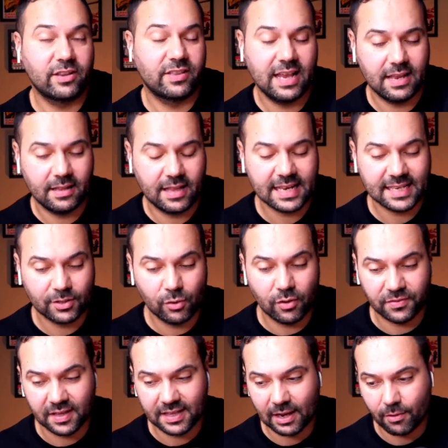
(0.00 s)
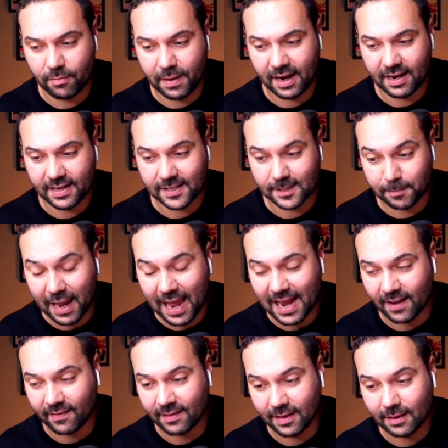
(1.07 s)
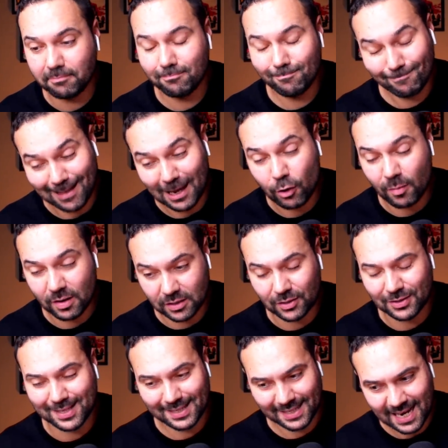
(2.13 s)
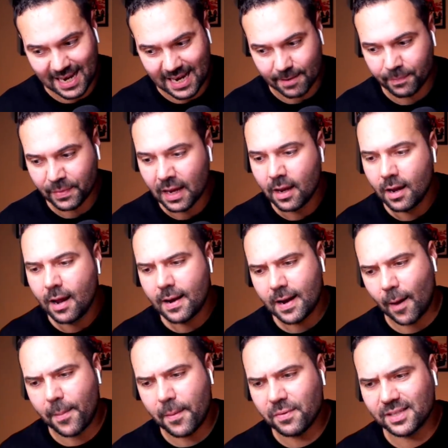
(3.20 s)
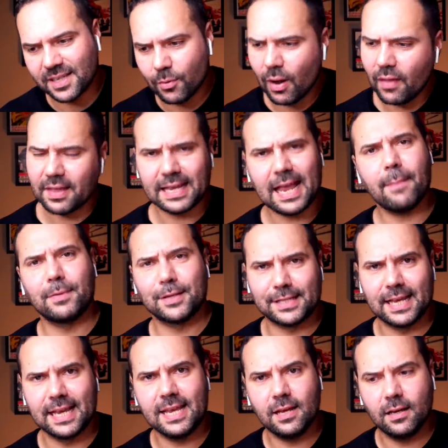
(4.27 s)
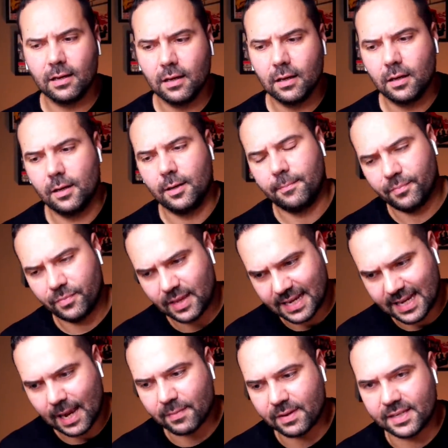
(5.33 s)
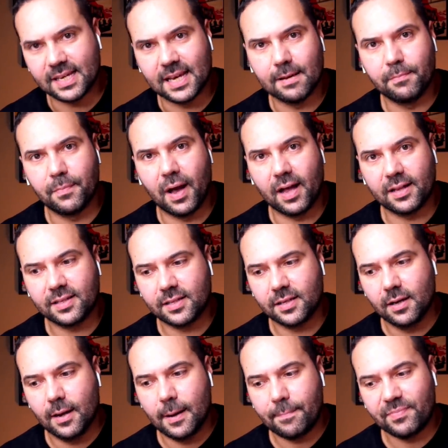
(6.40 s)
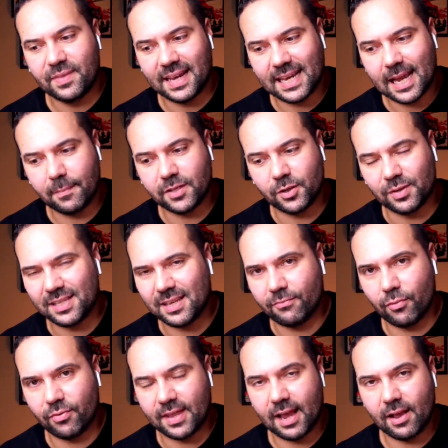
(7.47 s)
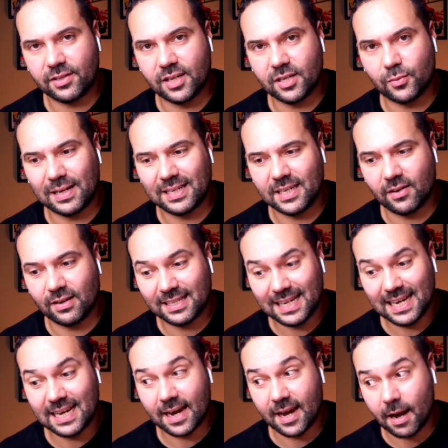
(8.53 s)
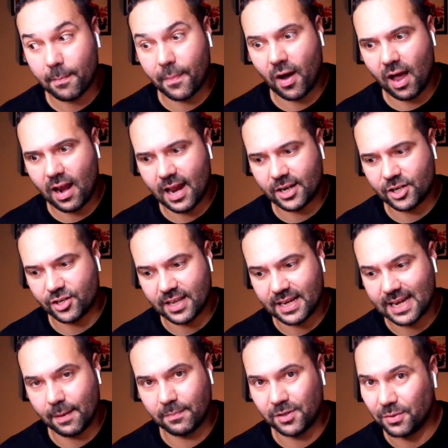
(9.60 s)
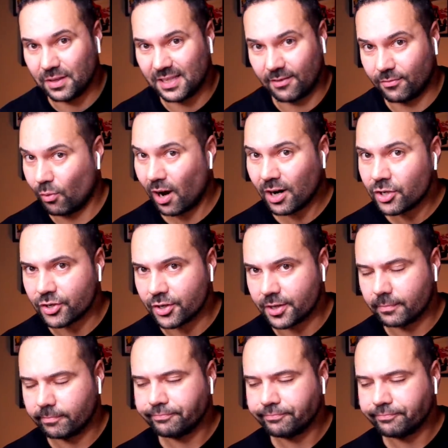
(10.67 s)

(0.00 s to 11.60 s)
They sort of did that with Batley and Spen, and they almost lost the seat. Now, people can say, well, they kept the seat. They kept the seat, but they kept it with several thousand in 2019. And in a by-election, they kept it with several hundred.